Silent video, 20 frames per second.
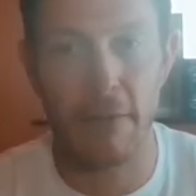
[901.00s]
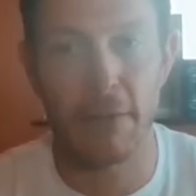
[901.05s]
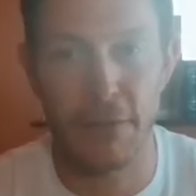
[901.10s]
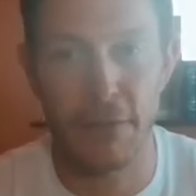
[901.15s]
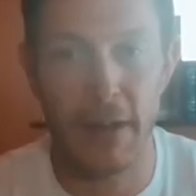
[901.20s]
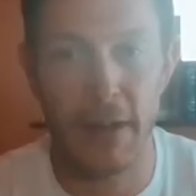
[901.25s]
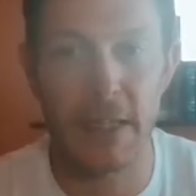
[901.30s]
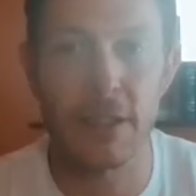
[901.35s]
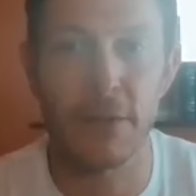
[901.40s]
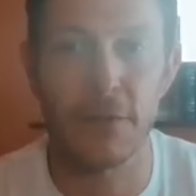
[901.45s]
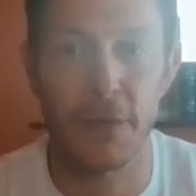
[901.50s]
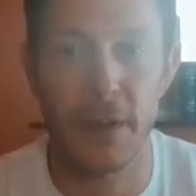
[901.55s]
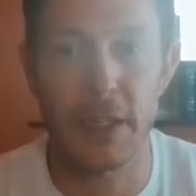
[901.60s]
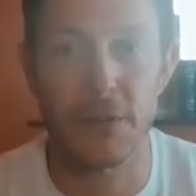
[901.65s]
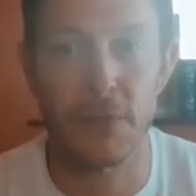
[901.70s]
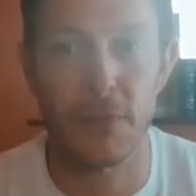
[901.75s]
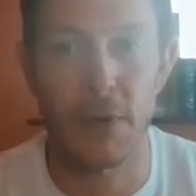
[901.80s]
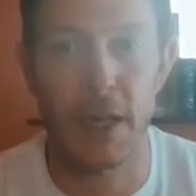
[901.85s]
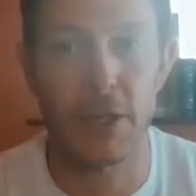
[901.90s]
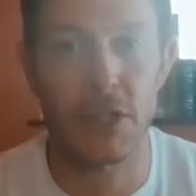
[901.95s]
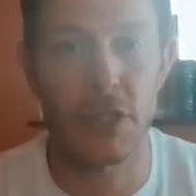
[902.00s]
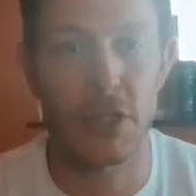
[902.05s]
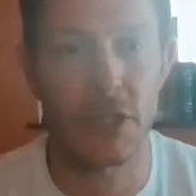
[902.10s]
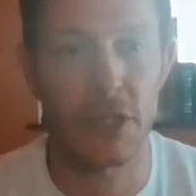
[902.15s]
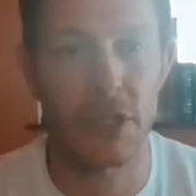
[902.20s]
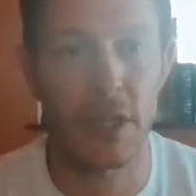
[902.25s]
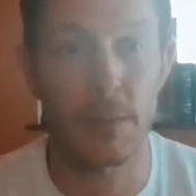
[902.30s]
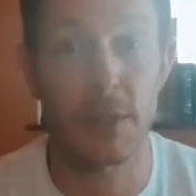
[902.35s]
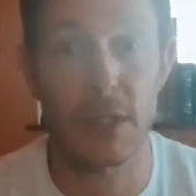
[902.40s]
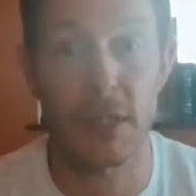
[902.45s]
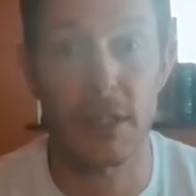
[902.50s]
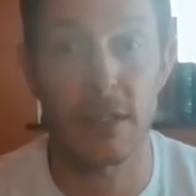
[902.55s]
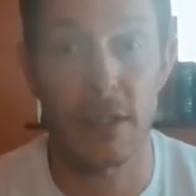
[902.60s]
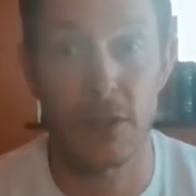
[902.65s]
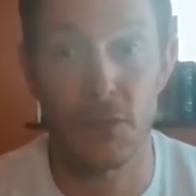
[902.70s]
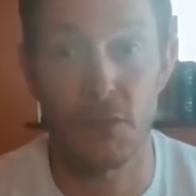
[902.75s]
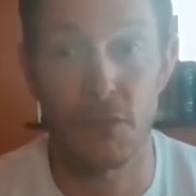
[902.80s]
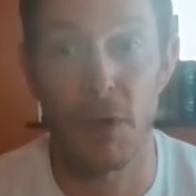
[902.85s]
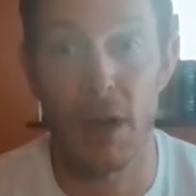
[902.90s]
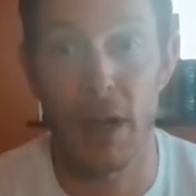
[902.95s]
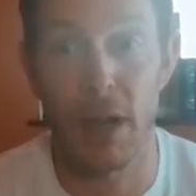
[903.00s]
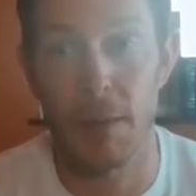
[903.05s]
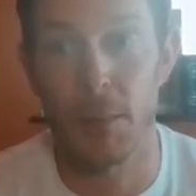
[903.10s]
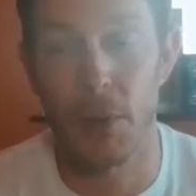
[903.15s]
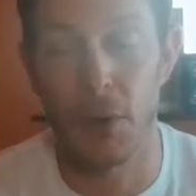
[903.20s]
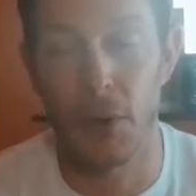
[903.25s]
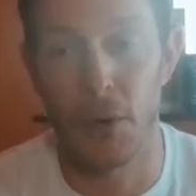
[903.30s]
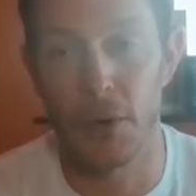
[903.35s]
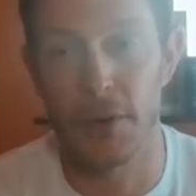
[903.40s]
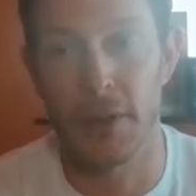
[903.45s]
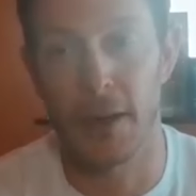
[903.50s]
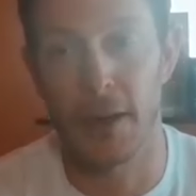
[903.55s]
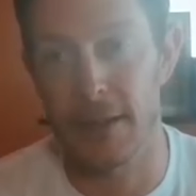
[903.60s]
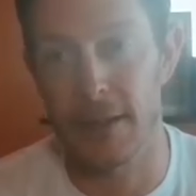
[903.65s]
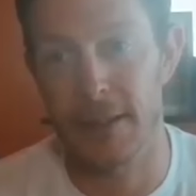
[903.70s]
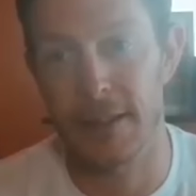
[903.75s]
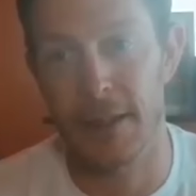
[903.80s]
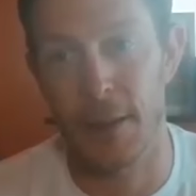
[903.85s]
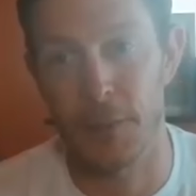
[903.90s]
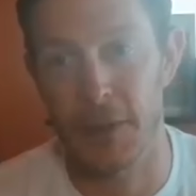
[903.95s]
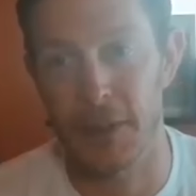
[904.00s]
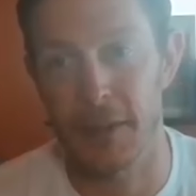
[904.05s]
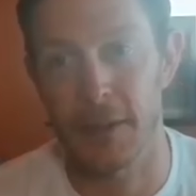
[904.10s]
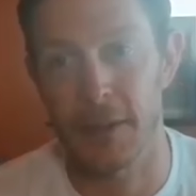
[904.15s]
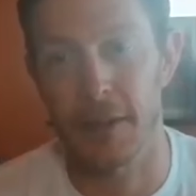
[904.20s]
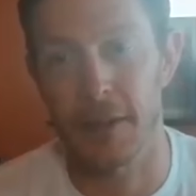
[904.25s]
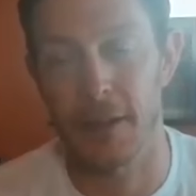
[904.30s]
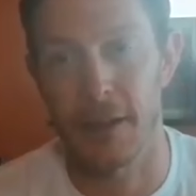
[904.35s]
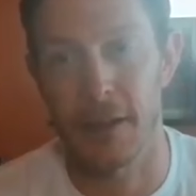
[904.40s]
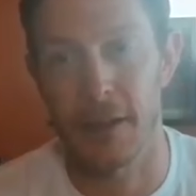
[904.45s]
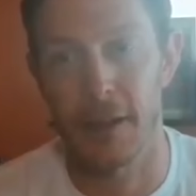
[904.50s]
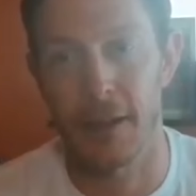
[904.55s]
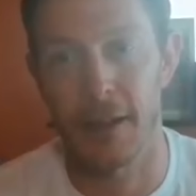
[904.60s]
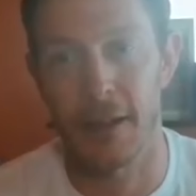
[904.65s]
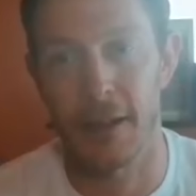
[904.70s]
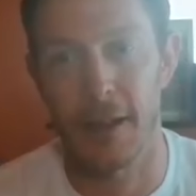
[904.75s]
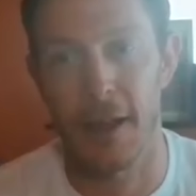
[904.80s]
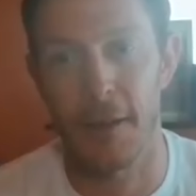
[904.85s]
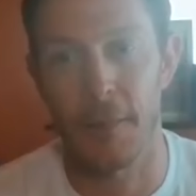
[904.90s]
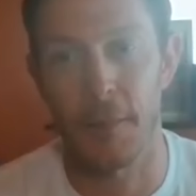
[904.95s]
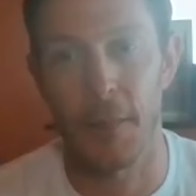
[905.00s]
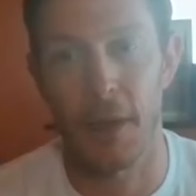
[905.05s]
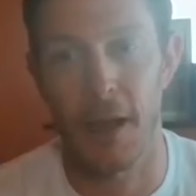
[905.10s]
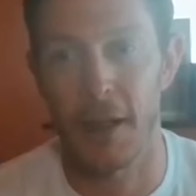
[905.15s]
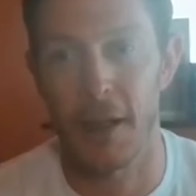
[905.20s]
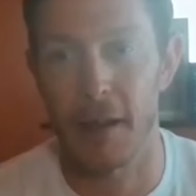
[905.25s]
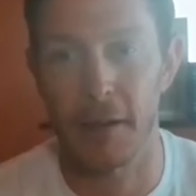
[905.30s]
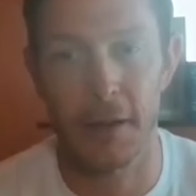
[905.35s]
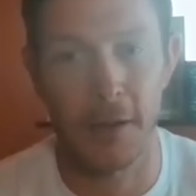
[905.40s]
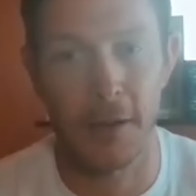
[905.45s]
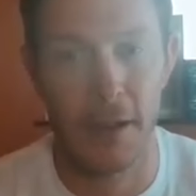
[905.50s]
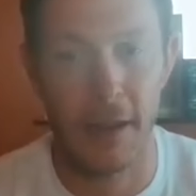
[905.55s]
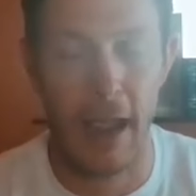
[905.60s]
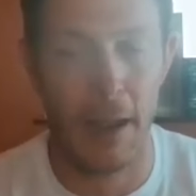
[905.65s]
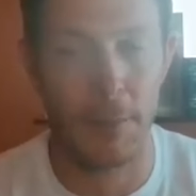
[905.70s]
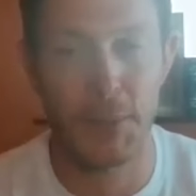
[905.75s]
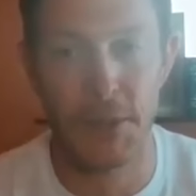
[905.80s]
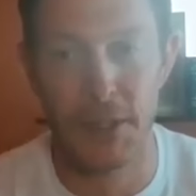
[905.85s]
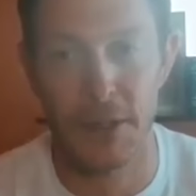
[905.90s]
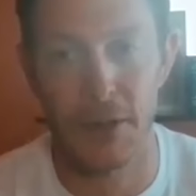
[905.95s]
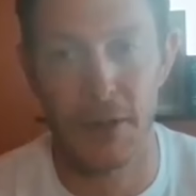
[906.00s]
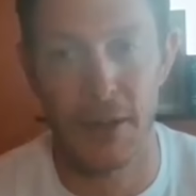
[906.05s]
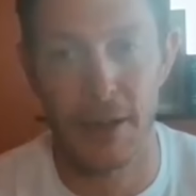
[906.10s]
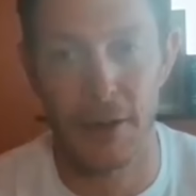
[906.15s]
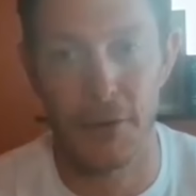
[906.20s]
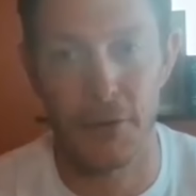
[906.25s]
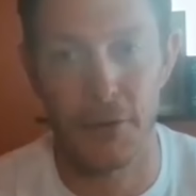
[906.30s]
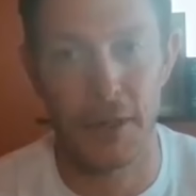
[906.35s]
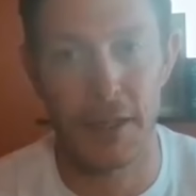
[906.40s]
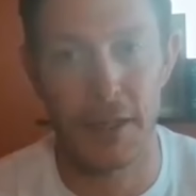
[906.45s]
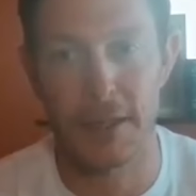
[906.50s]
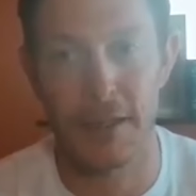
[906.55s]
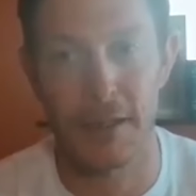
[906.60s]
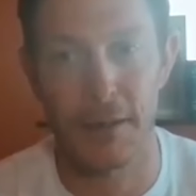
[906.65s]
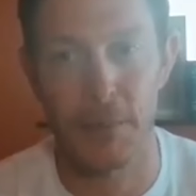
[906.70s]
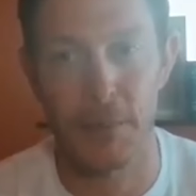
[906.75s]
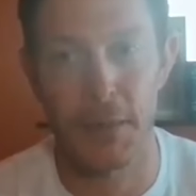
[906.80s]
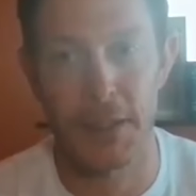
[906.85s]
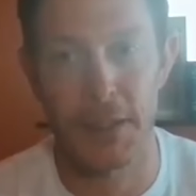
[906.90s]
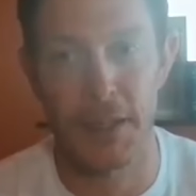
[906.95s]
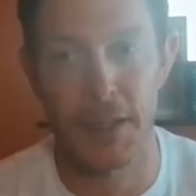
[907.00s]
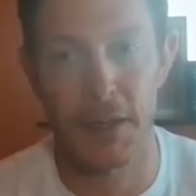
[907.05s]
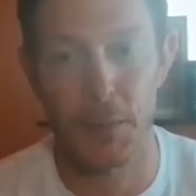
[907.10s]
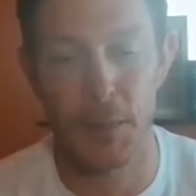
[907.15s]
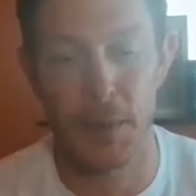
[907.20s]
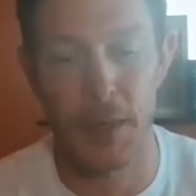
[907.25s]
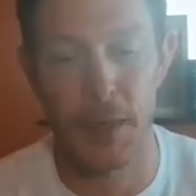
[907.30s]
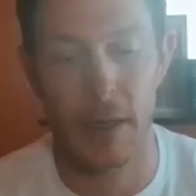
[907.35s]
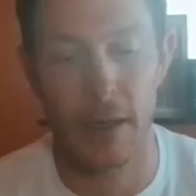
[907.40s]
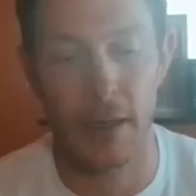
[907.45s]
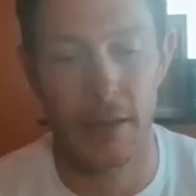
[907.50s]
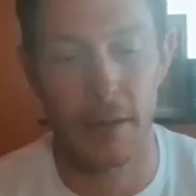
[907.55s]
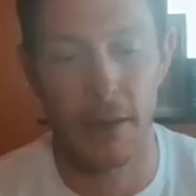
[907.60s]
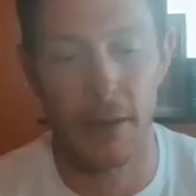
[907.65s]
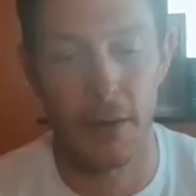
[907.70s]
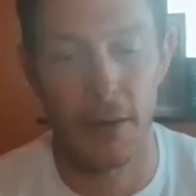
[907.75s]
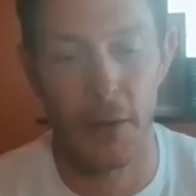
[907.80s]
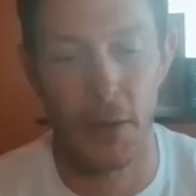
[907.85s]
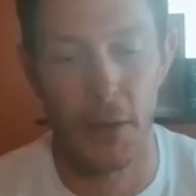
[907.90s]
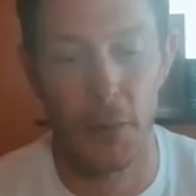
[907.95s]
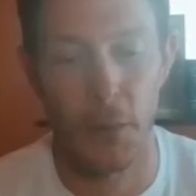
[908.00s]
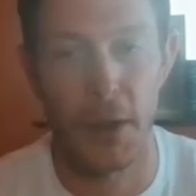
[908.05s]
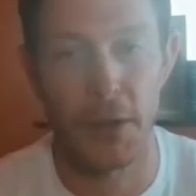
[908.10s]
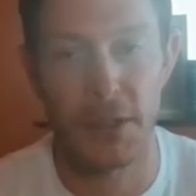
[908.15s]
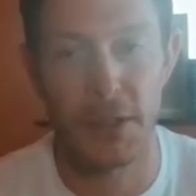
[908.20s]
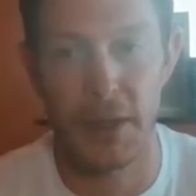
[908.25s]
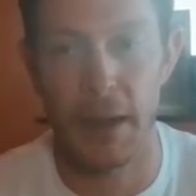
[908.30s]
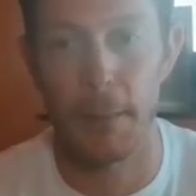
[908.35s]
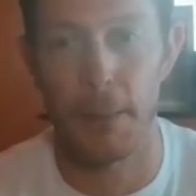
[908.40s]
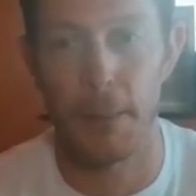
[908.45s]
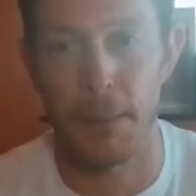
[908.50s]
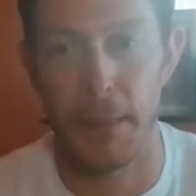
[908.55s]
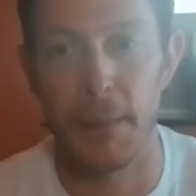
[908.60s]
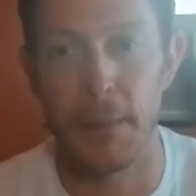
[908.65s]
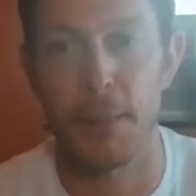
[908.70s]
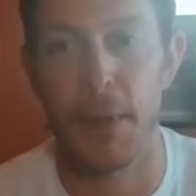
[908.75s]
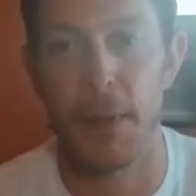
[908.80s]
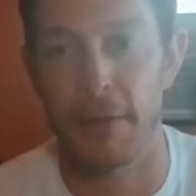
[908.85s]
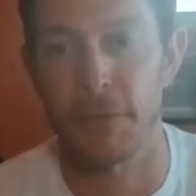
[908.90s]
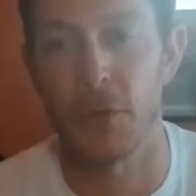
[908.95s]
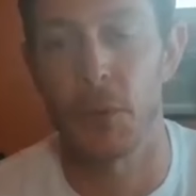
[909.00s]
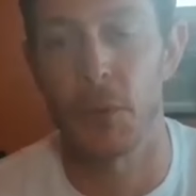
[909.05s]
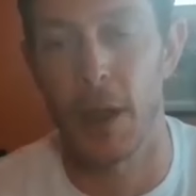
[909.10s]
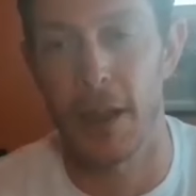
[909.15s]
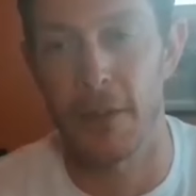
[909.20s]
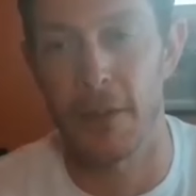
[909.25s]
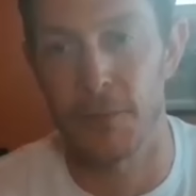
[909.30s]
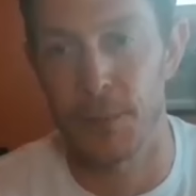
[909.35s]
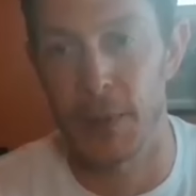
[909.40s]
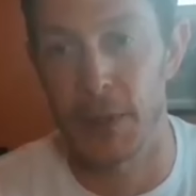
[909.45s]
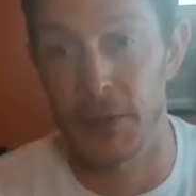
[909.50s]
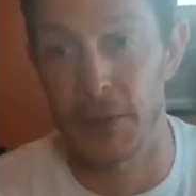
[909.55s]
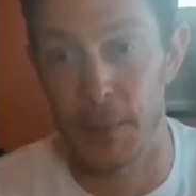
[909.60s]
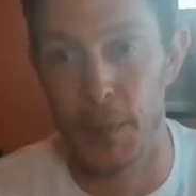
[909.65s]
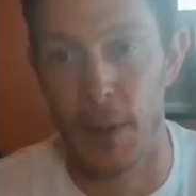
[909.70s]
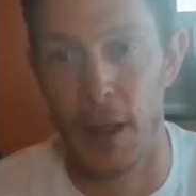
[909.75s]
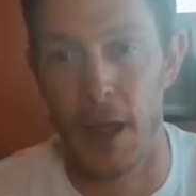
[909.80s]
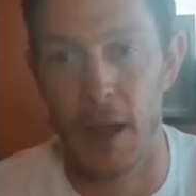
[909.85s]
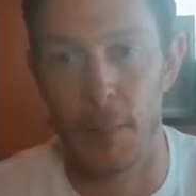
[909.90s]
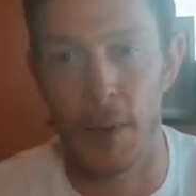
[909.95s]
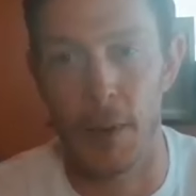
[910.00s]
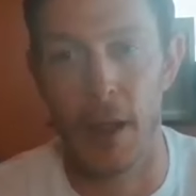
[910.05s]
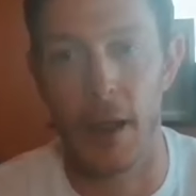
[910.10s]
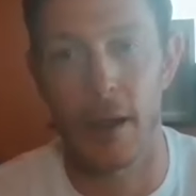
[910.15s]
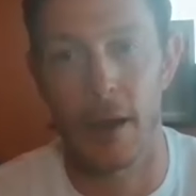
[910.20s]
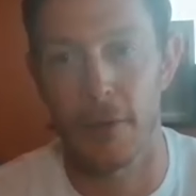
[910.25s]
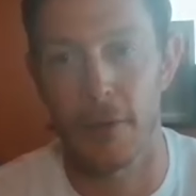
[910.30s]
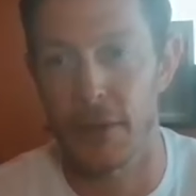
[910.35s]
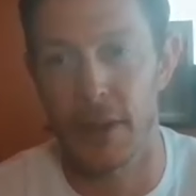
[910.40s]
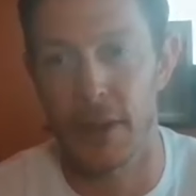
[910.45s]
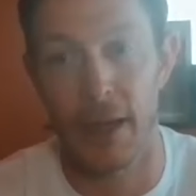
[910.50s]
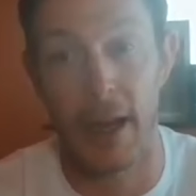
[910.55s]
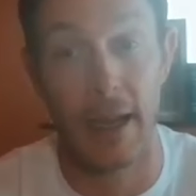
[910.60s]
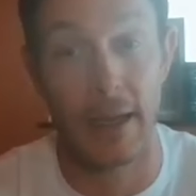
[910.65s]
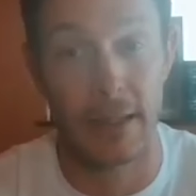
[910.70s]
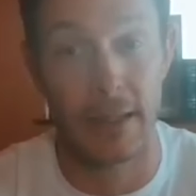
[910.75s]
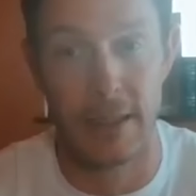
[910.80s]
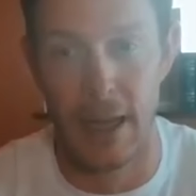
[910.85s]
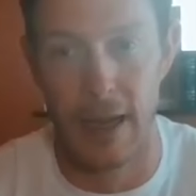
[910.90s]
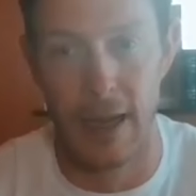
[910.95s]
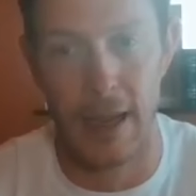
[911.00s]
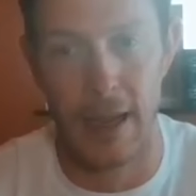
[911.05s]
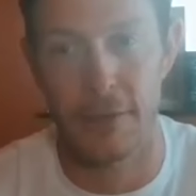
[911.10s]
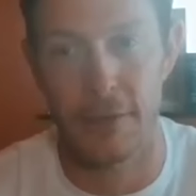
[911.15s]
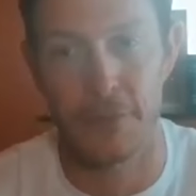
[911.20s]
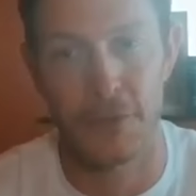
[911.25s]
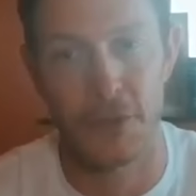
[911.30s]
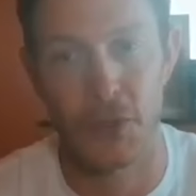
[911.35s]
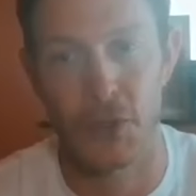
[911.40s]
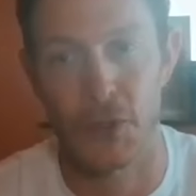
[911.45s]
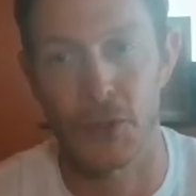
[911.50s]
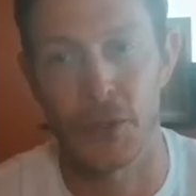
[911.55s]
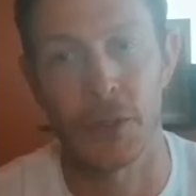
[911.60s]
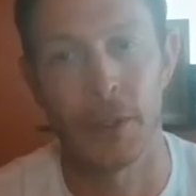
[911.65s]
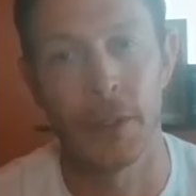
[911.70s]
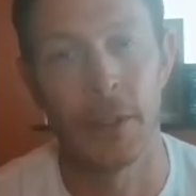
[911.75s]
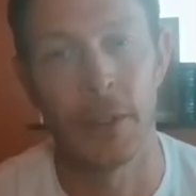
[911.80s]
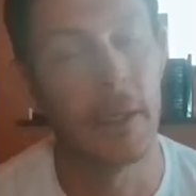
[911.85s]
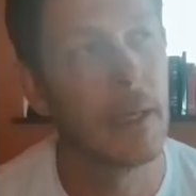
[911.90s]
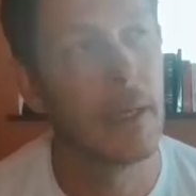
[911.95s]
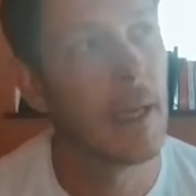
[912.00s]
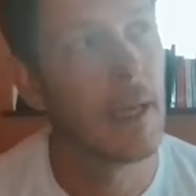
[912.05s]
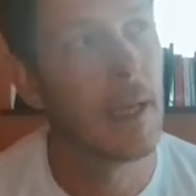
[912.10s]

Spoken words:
Having face-to-face relationships is really important, and it's something that I absolutely agree is going to be the most impactful way of building pipeline over the next decade for sure.